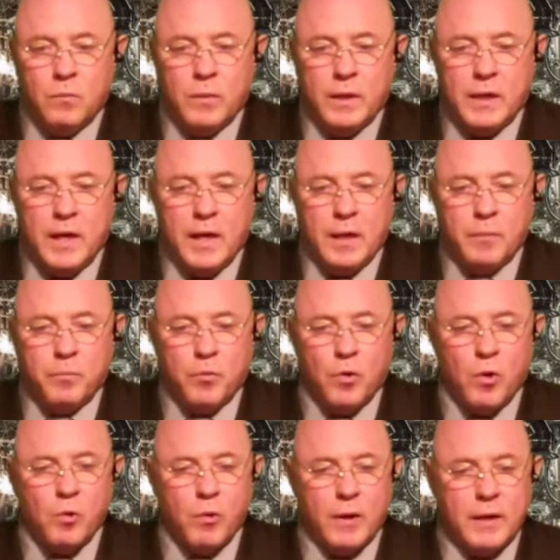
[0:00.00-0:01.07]
When a
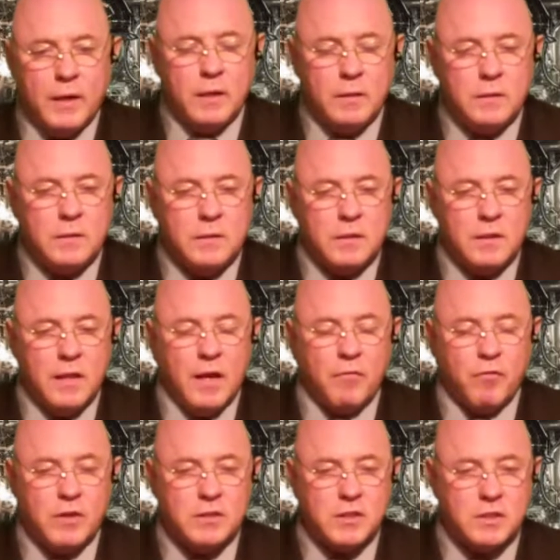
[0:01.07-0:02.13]
brewery
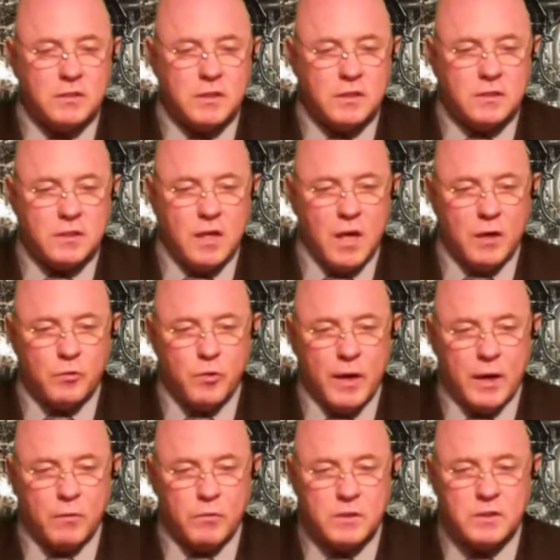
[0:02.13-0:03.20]
leverages its
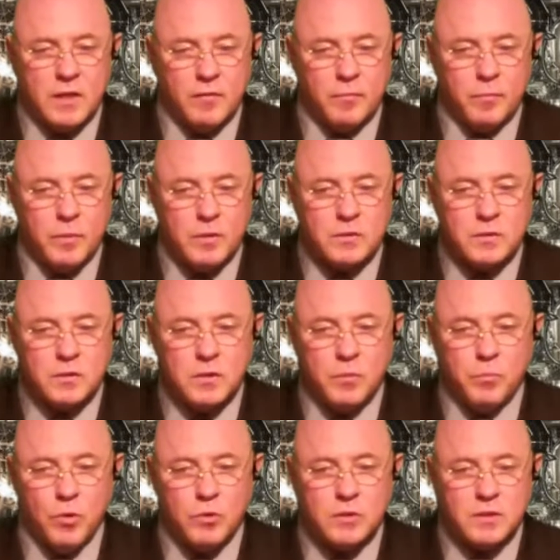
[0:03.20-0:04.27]
contract receivables to
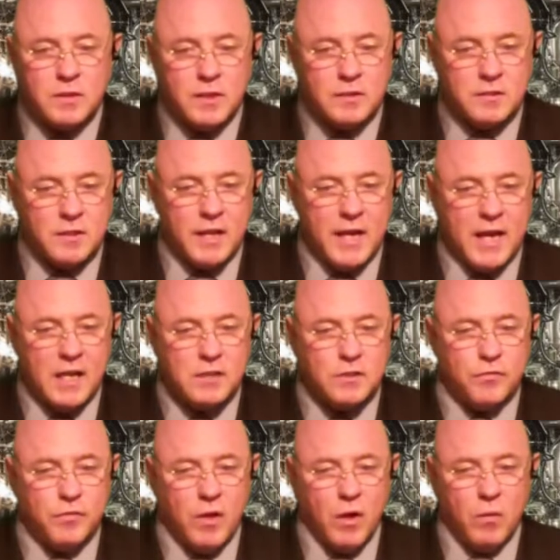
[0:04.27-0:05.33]
boost its
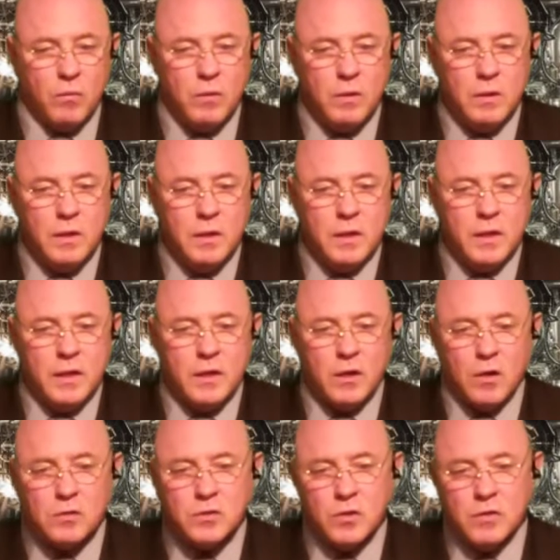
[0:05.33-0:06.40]
cash flow, it
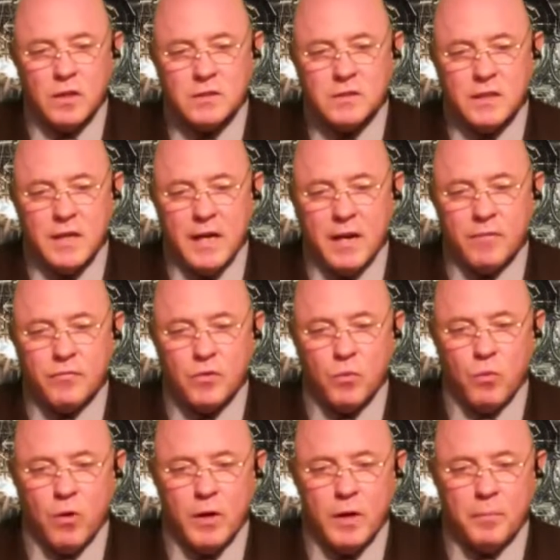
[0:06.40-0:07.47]
also doesn't have to
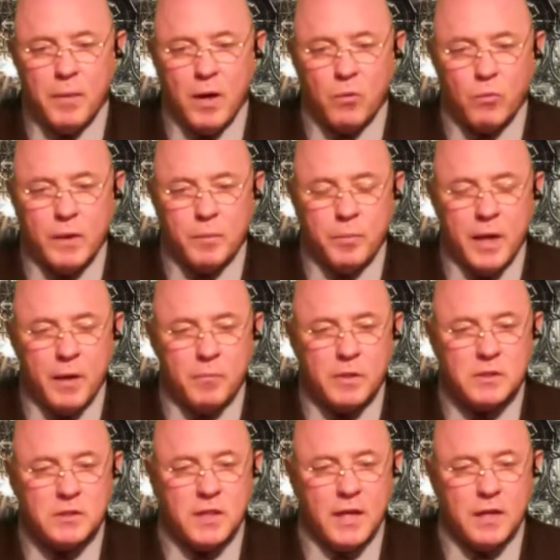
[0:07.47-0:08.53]
worry about
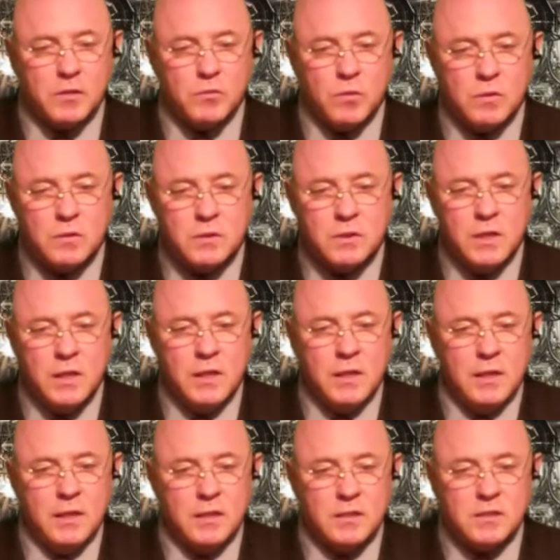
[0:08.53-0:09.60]
repayment schedules.
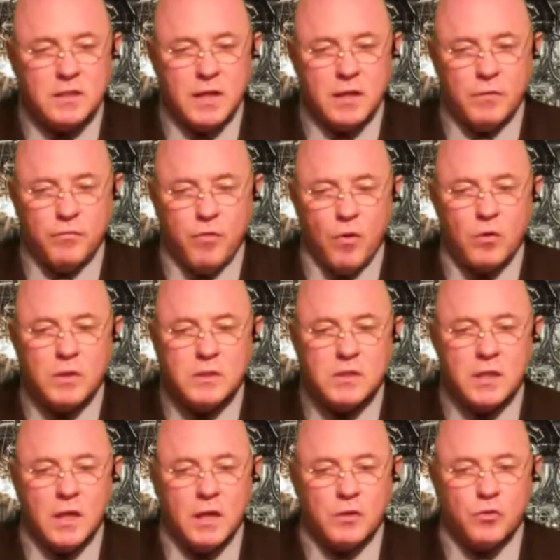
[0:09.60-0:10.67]
Instead of
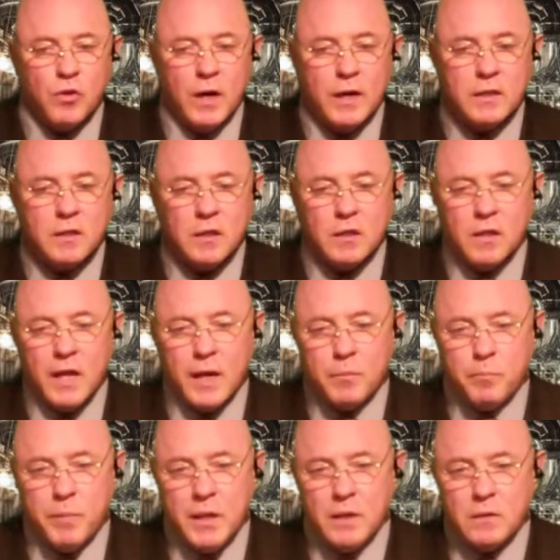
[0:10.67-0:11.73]
focusing on trying to
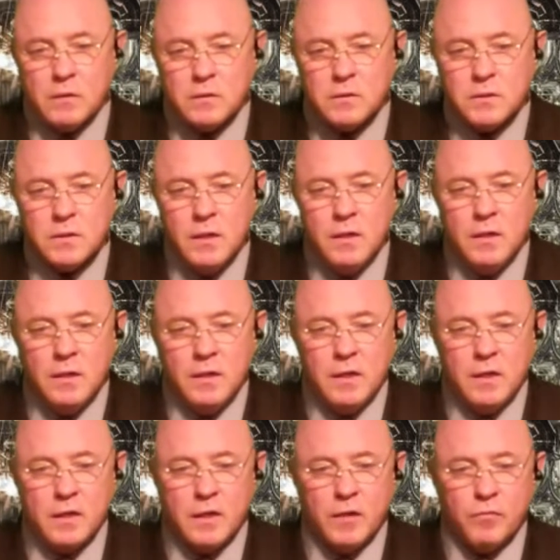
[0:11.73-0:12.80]
collect bills,
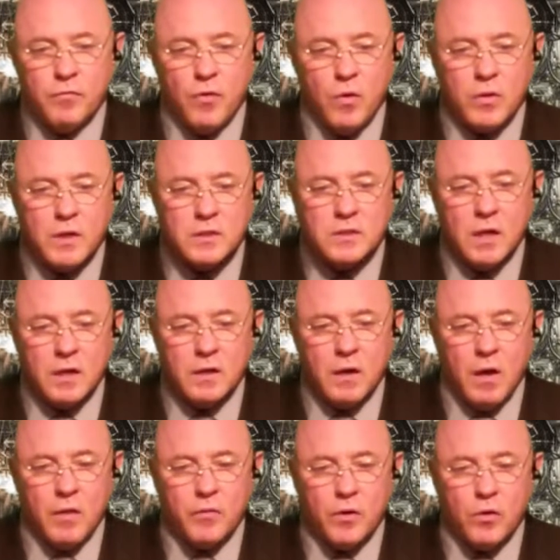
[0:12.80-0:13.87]
it can focus
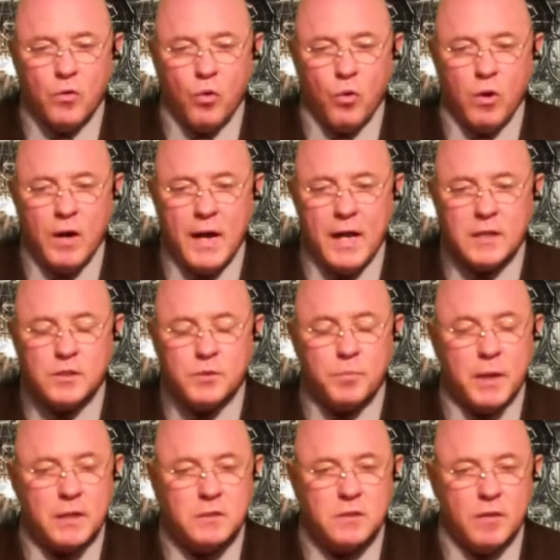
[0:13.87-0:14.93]
on other core
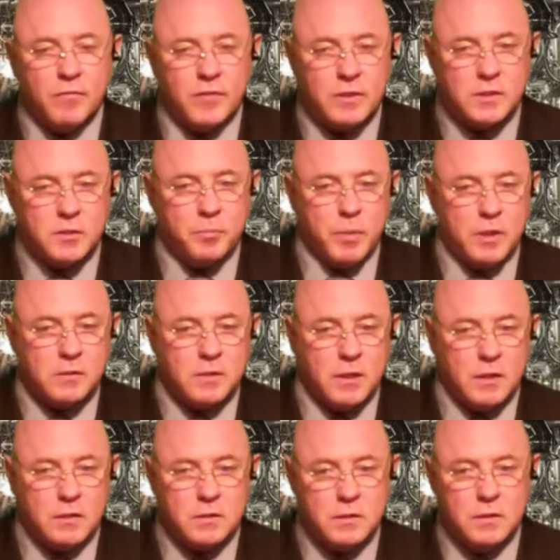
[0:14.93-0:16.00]
aspects of its
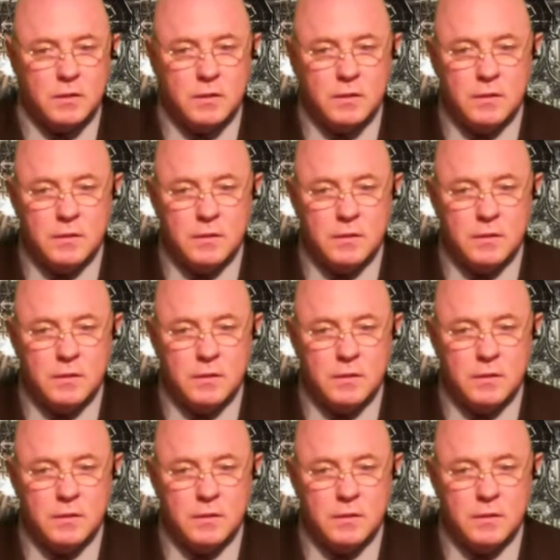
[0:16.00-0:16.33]
business.